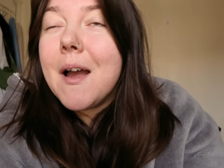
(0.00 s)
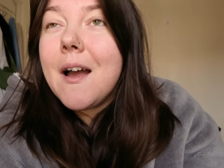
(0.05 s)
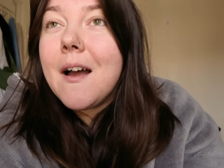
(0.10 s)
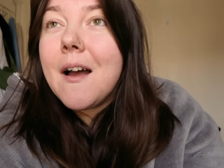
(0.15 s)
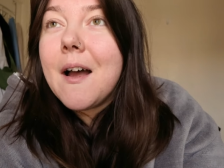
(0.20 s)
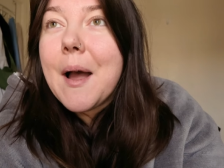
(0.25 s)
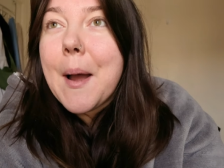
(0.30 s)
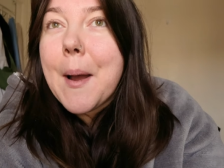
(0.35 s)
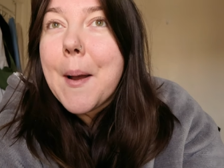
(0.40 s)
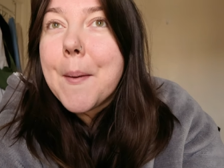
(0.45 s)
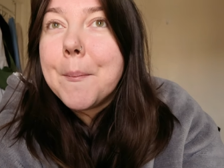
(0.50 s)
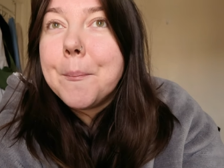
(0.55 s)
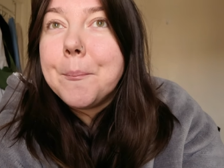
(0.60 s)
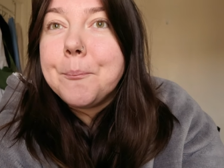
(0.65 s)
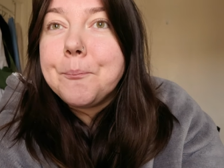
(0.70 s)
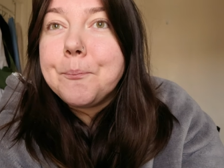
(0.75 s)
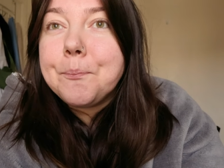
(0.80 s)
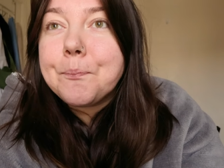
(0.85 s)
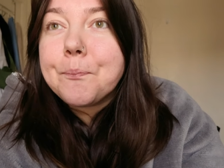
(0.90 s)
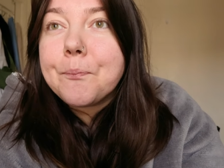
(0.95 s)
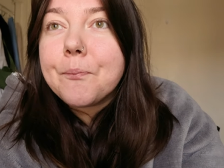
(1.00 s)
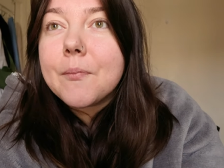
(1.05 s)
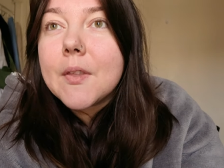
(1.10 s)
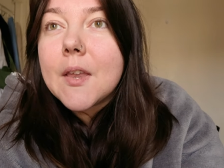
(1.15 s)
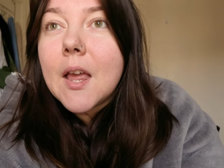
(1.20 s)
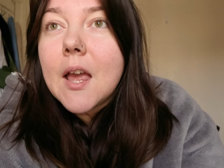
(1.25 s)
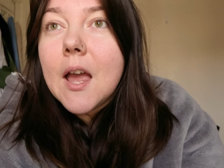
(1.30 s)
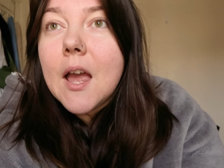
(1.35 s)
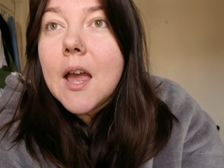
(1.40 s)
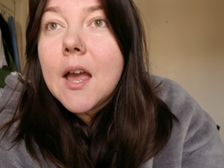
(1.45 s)
Um,
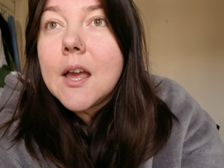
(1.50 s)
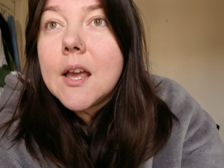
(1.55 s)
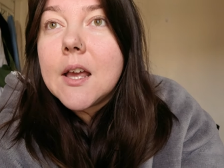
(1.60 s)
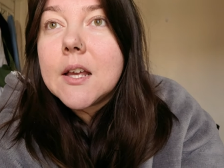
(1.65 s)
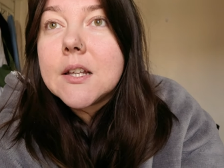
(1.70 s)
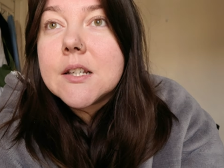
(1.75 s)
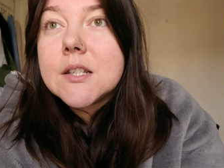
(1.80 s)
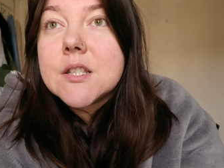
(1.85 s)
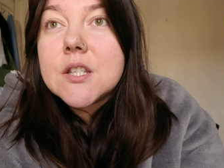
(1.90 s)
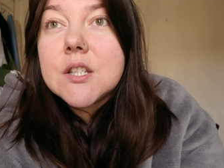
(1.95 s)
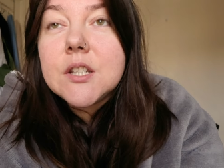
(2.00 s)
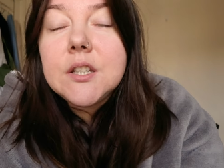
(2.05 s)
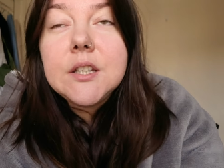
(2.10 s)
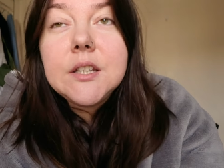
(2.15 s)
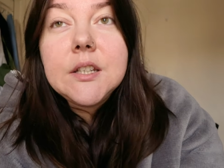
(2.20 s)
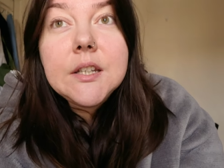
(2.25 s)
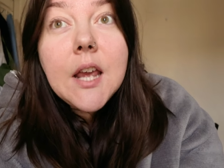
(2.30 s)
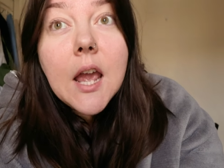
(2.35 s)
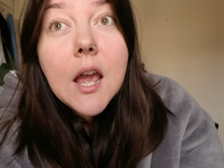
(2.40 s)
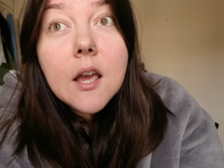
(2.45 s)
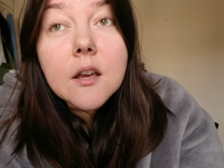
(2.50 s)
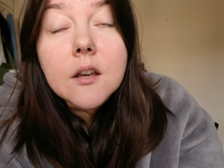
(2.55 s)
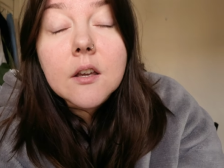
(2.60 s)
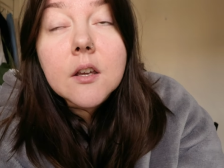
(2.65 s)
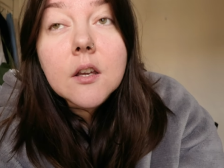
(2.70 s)
and yeah,